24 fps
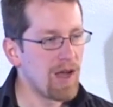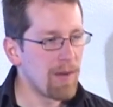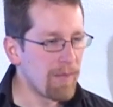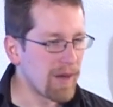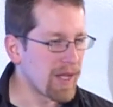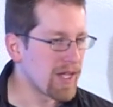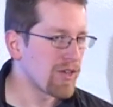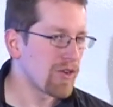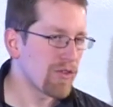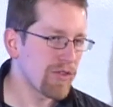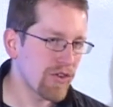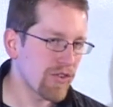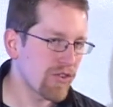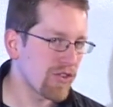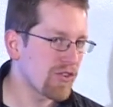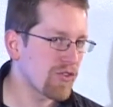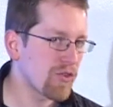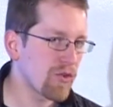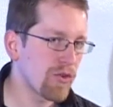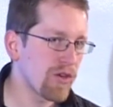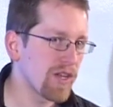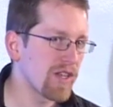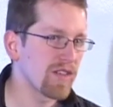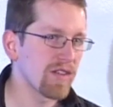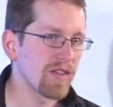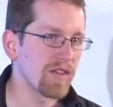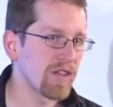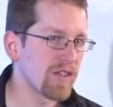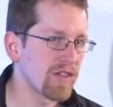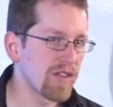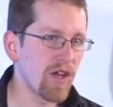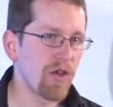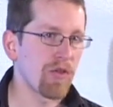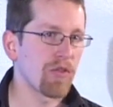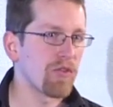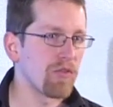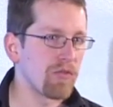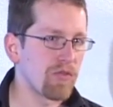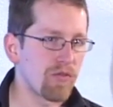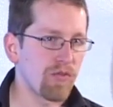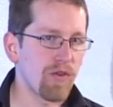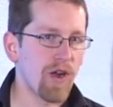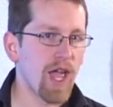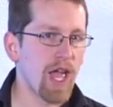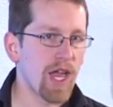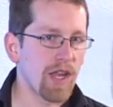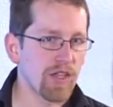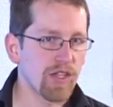But you know, there are stories in the south of
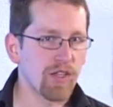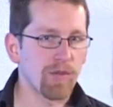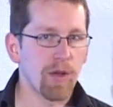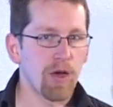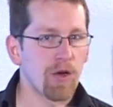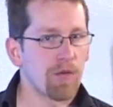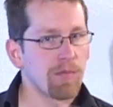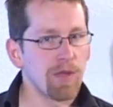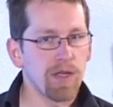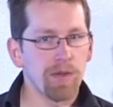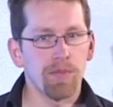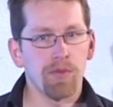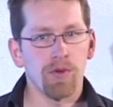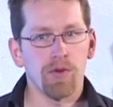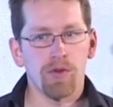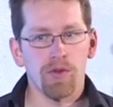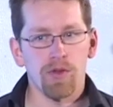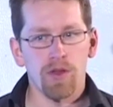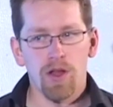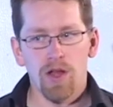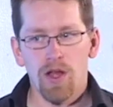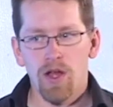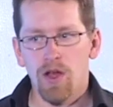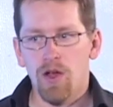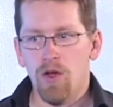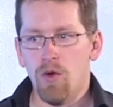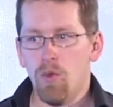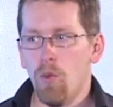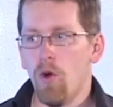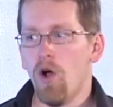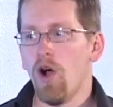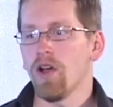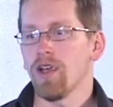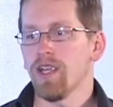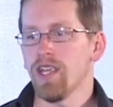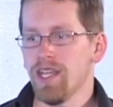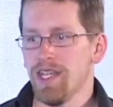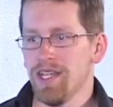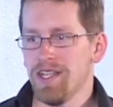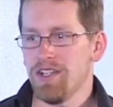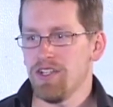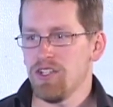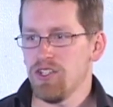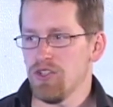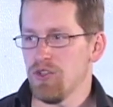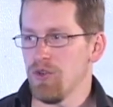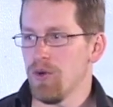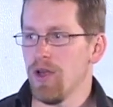France about people walking
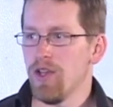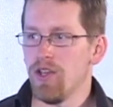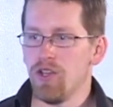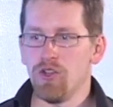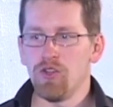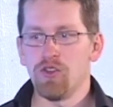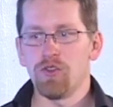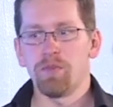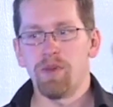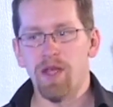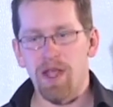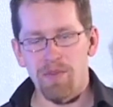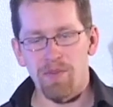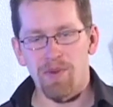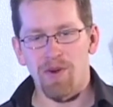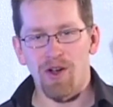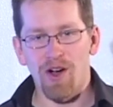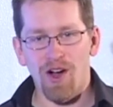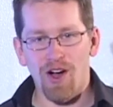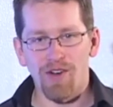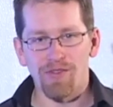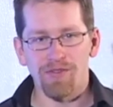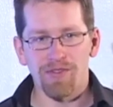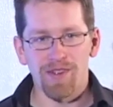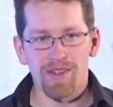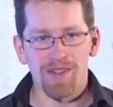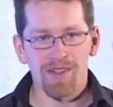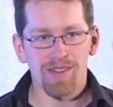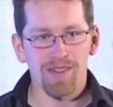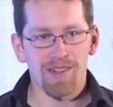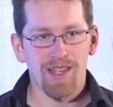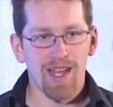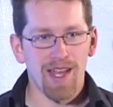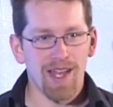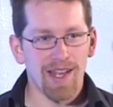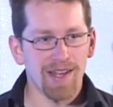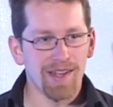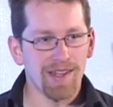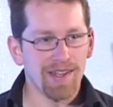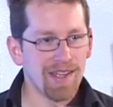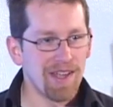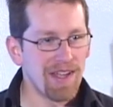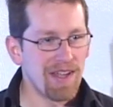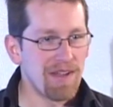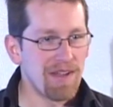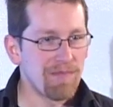into a newspaper office and